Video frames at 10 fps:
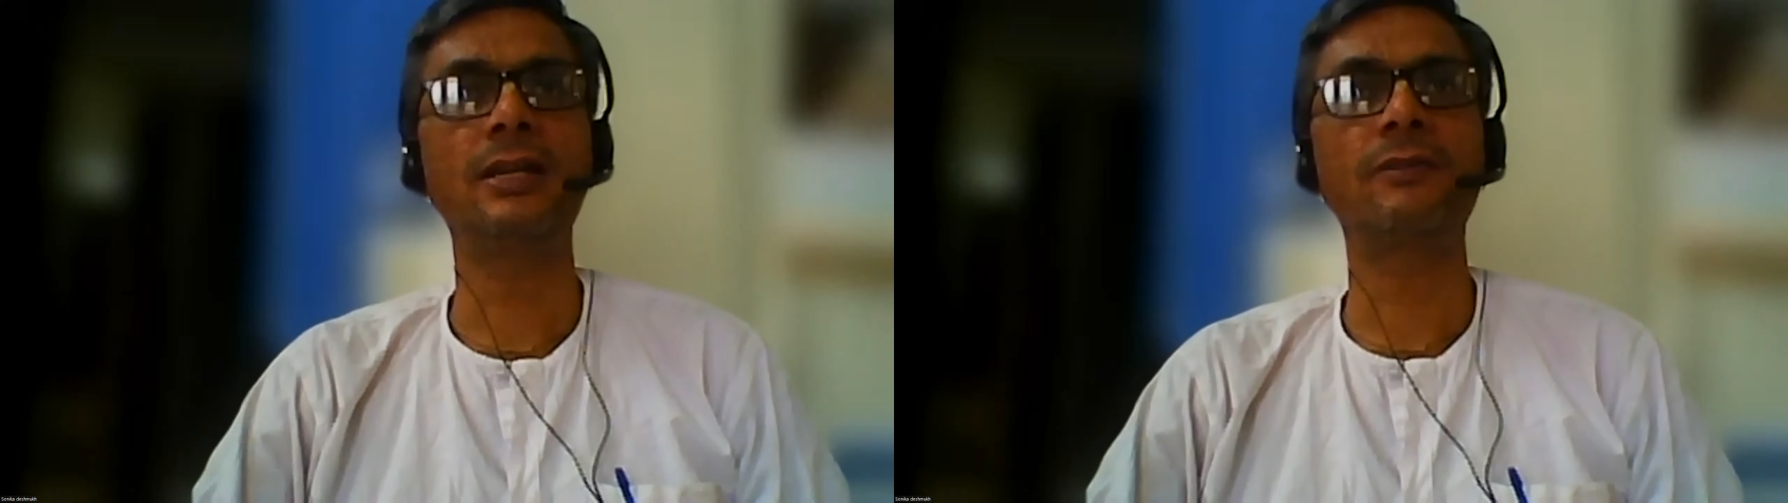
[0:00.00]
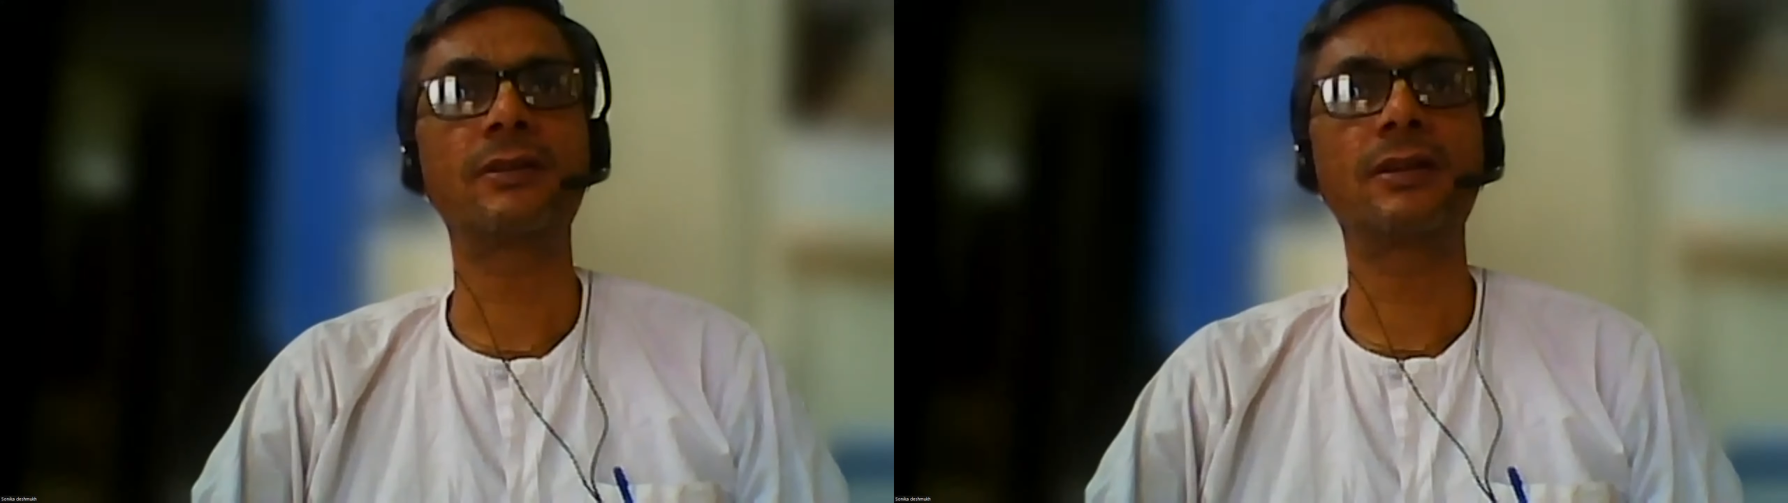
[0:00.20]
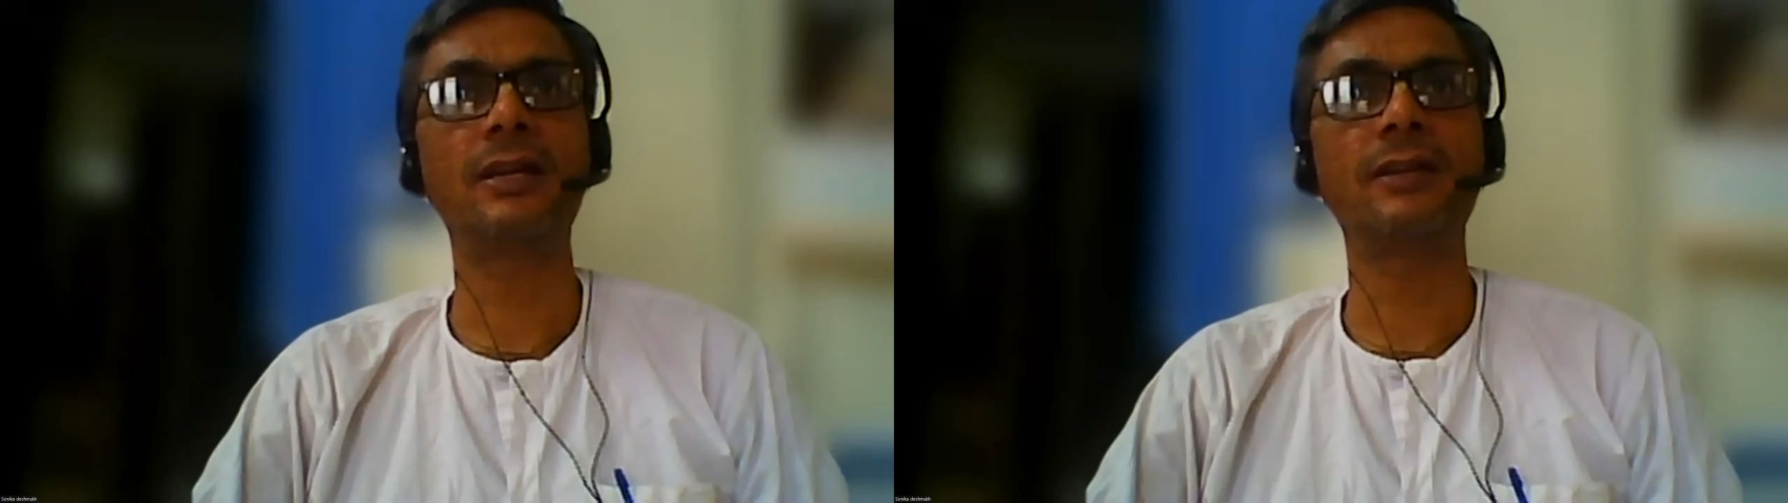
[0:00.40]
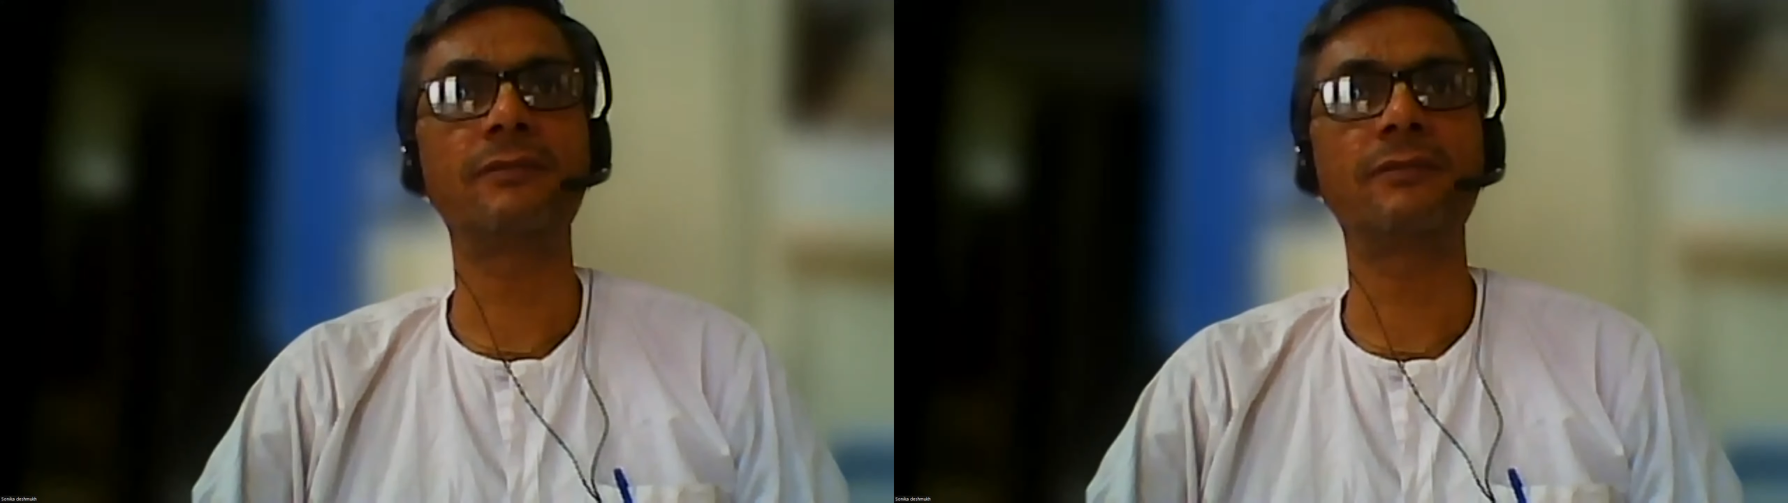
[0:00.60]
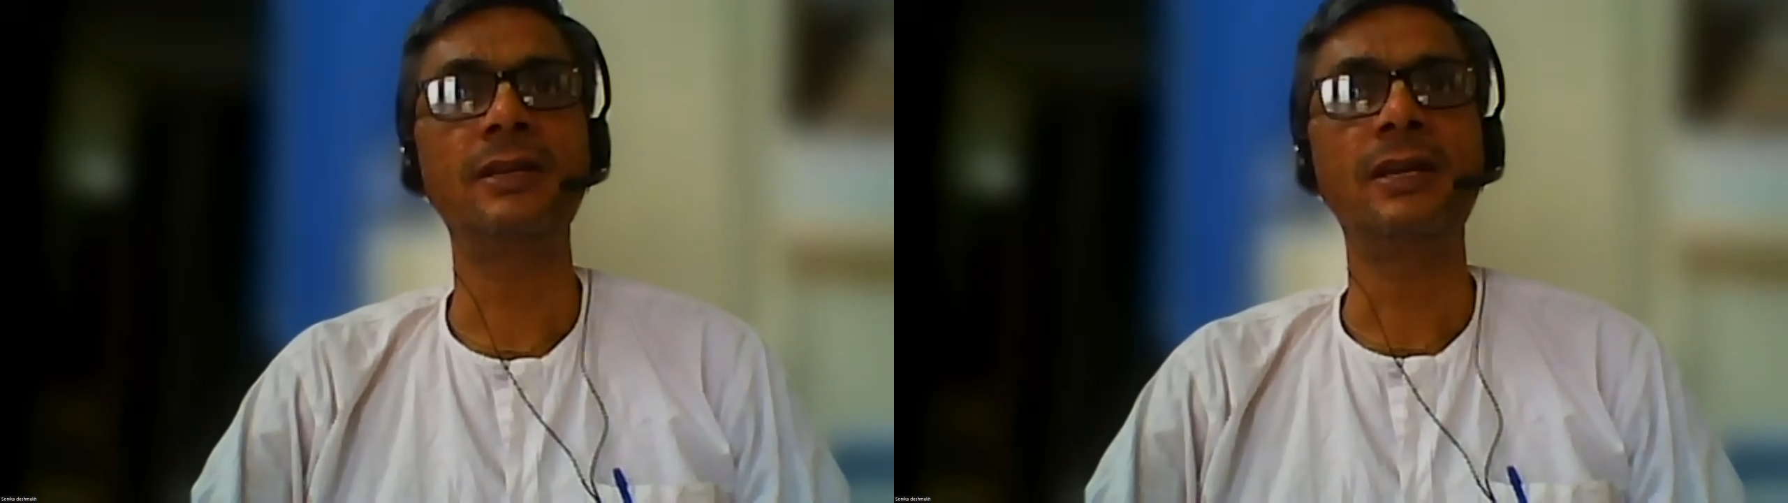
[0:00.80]
our life.
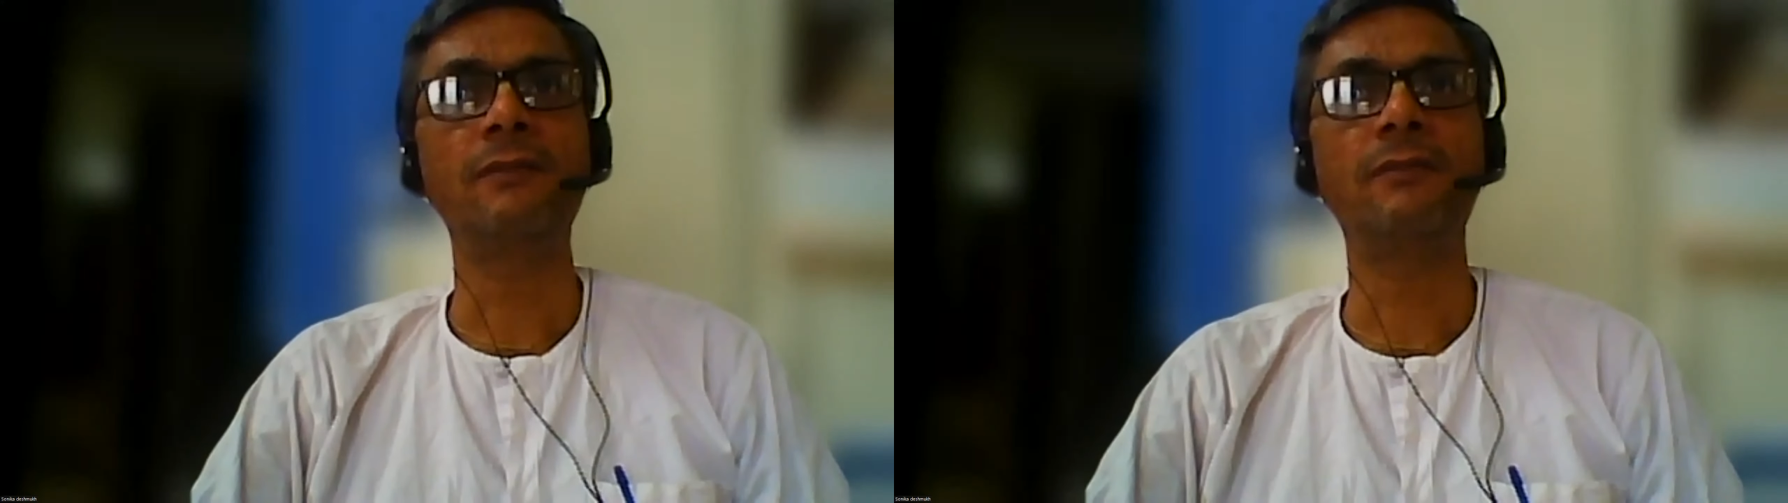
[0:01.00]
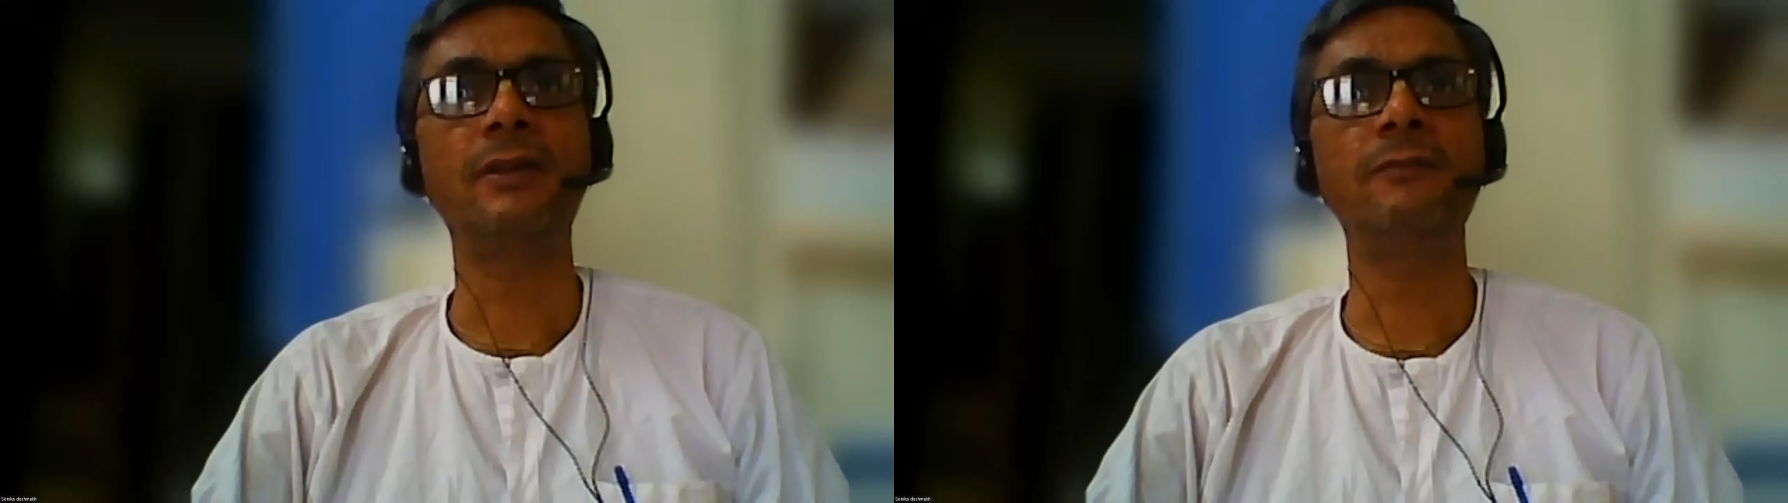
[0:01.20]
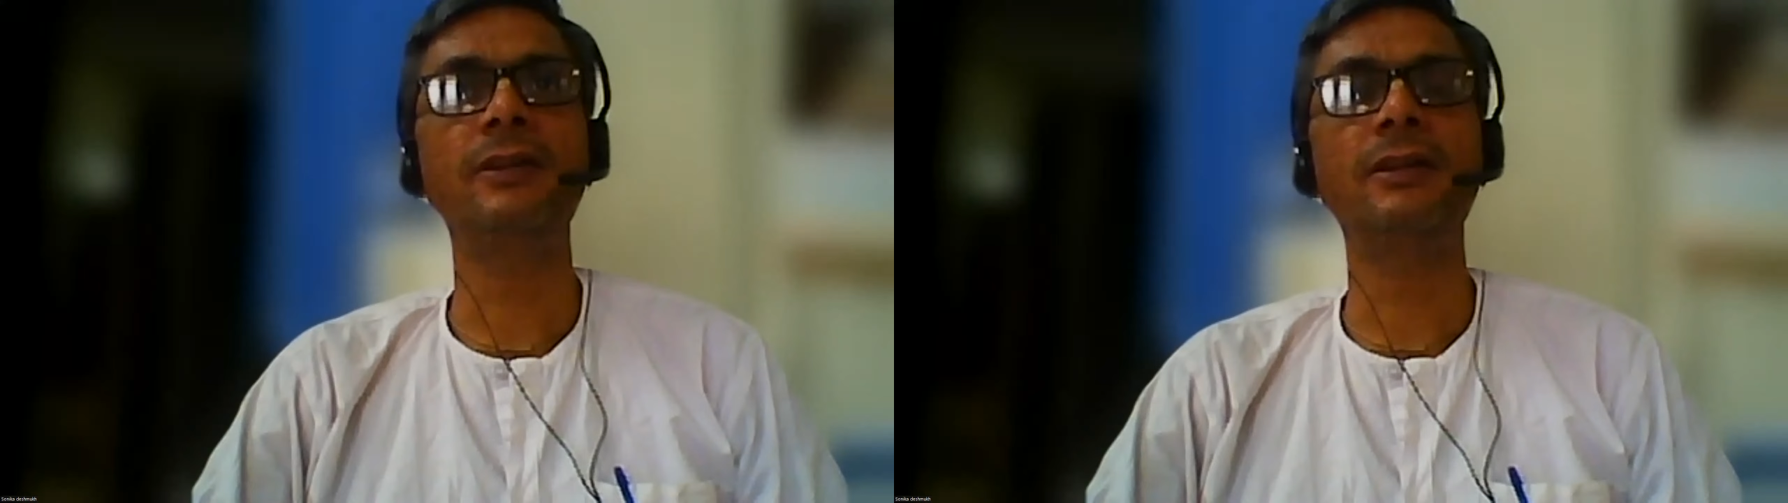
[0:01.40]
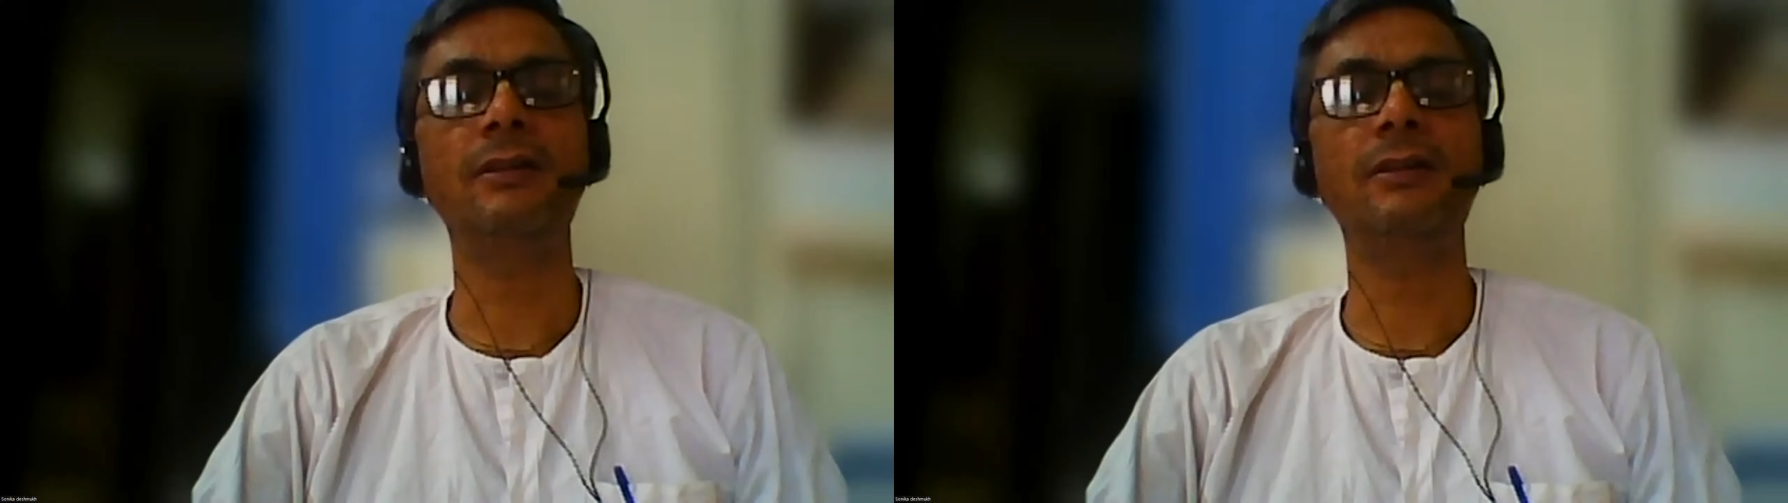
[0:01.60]
When we